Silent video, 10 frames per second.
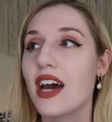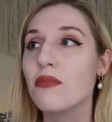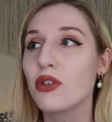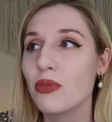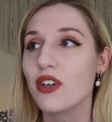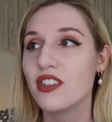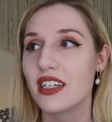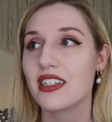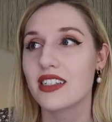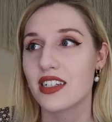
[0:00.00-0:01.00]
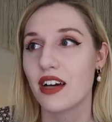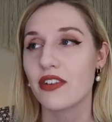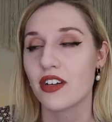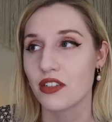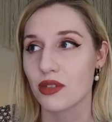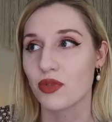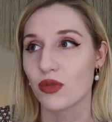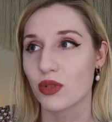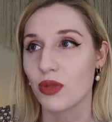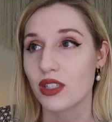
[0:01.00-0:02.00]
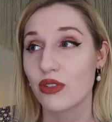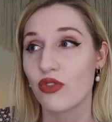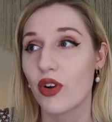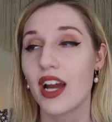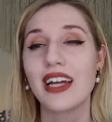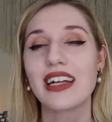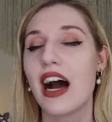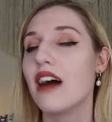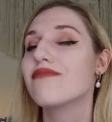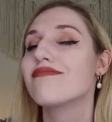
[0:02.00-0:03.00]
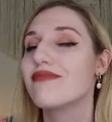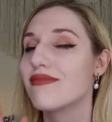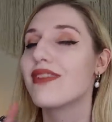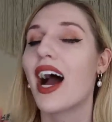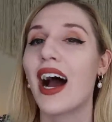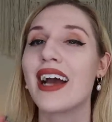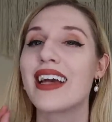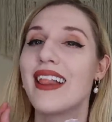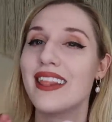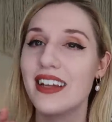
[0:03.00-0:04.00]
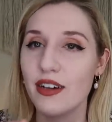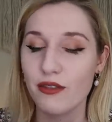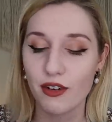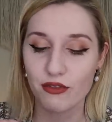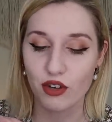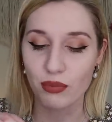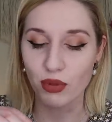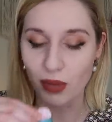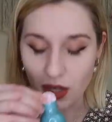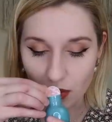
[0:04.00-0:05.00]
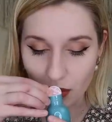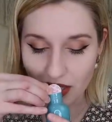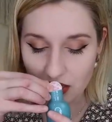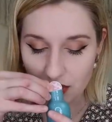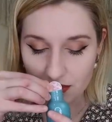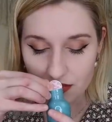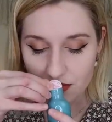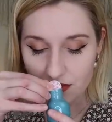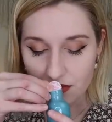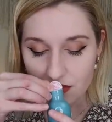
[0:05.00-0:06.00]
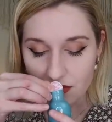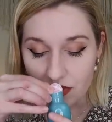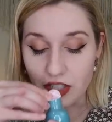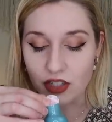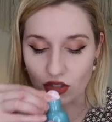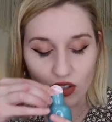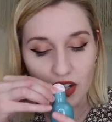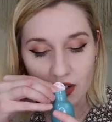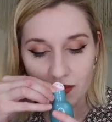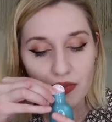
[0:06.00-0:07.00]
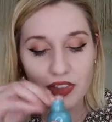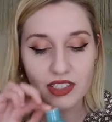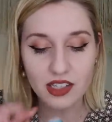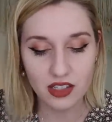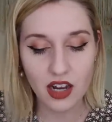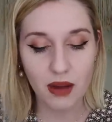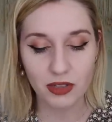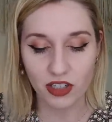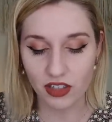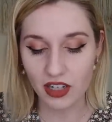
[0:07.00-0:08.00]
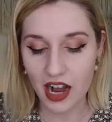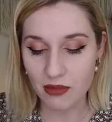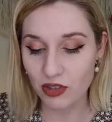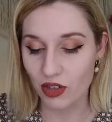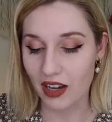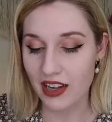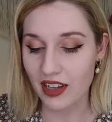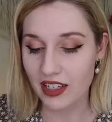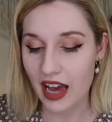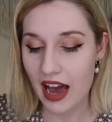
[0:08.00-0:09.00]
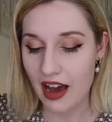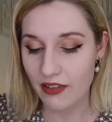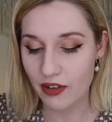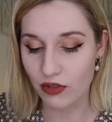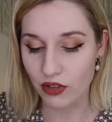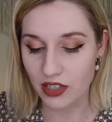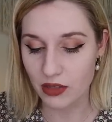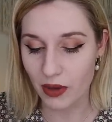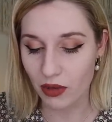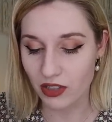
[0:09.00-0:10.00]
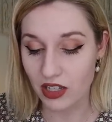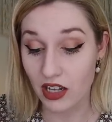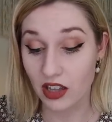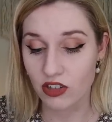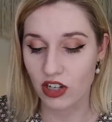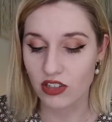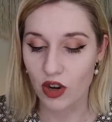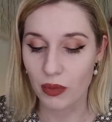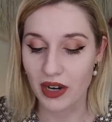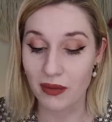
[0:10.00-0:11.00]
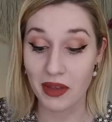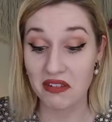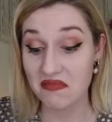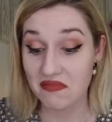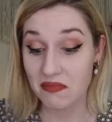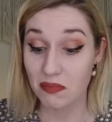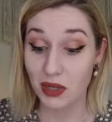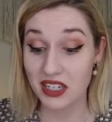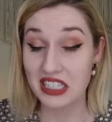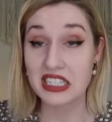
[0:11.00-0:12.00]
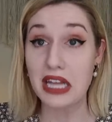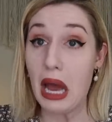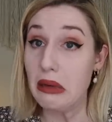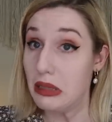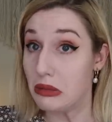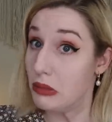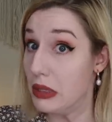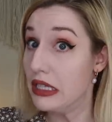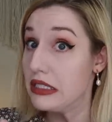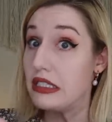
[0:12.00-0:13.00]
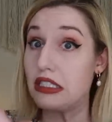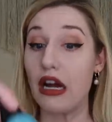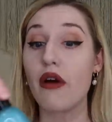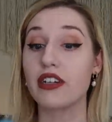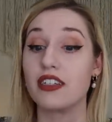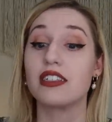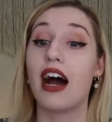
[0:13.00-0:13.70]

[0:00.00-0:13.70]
had blueberry scented stuff in her subscription box before and I live for a blueberry moment. This is good. This is top tier good. I like have a full size body wash that I just opened and I'm like, put it to the side because I'm putting this in the shower because